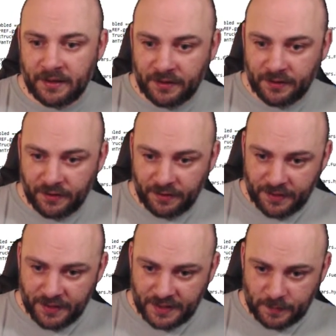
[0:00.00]

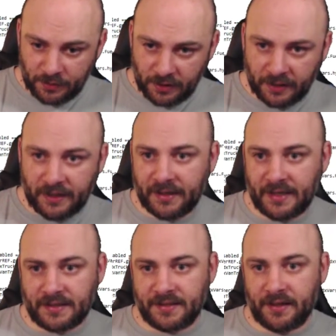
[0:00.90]
this block
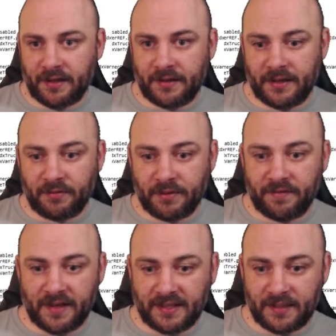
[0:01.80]
gets done if we
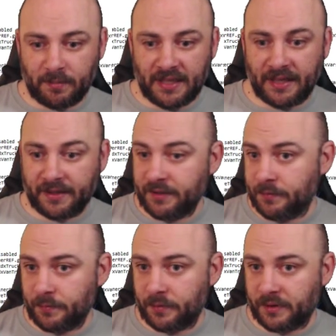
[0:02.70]
fade it to black,
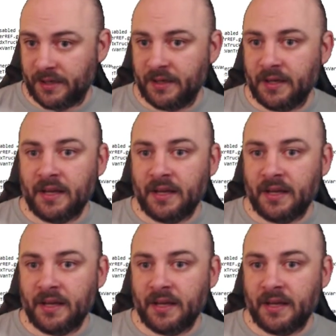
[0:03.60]
okay?